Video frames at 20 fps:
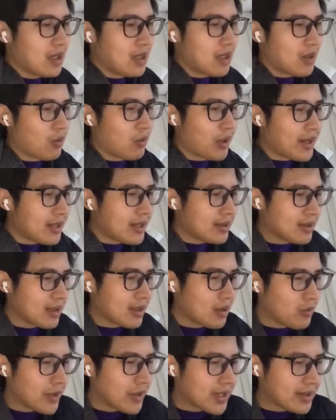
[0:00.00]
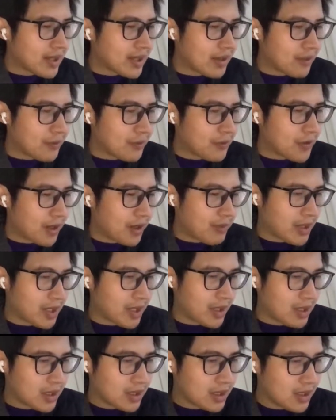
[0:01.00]
What is the reason from
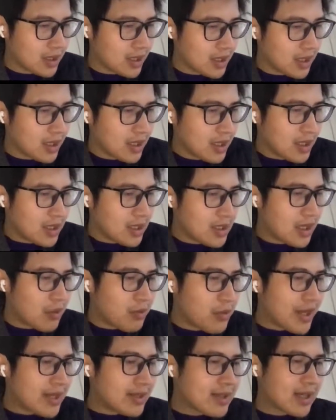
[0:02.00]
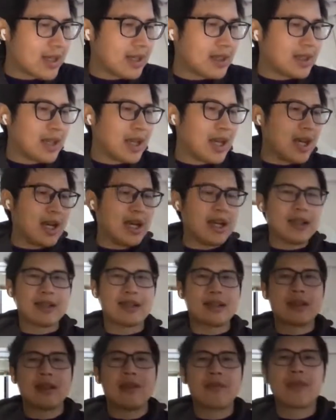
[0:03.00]
here? The reason
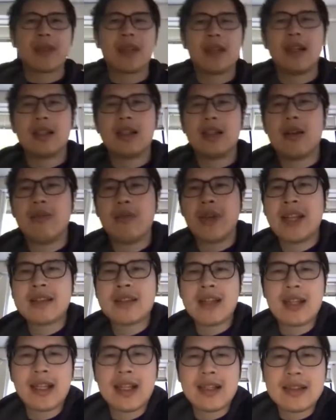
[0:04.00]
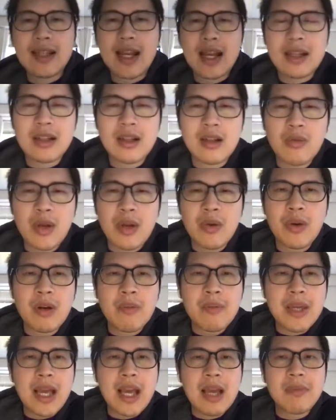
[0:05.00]
is that we will
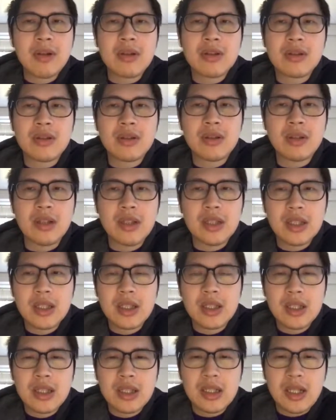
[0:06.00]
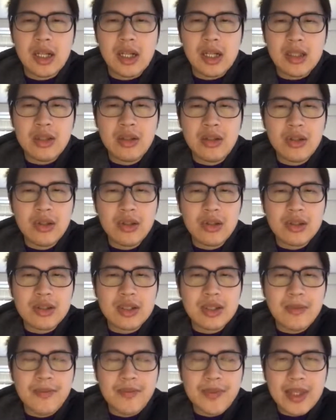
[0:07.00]
be able to use
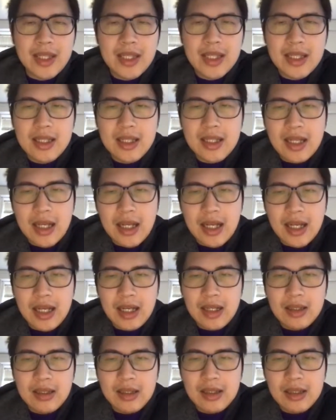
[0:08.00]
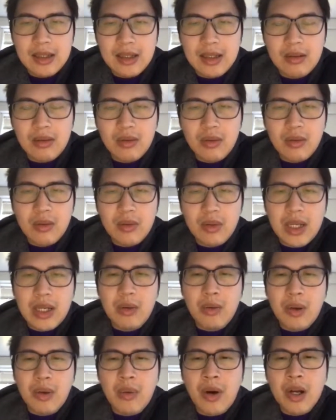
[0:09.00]
the we
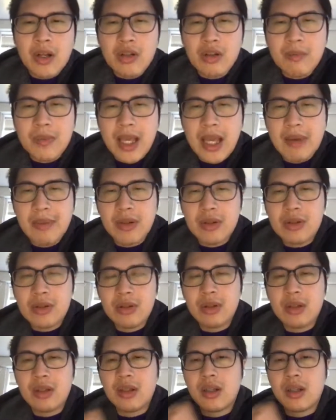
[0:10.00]
want to be able to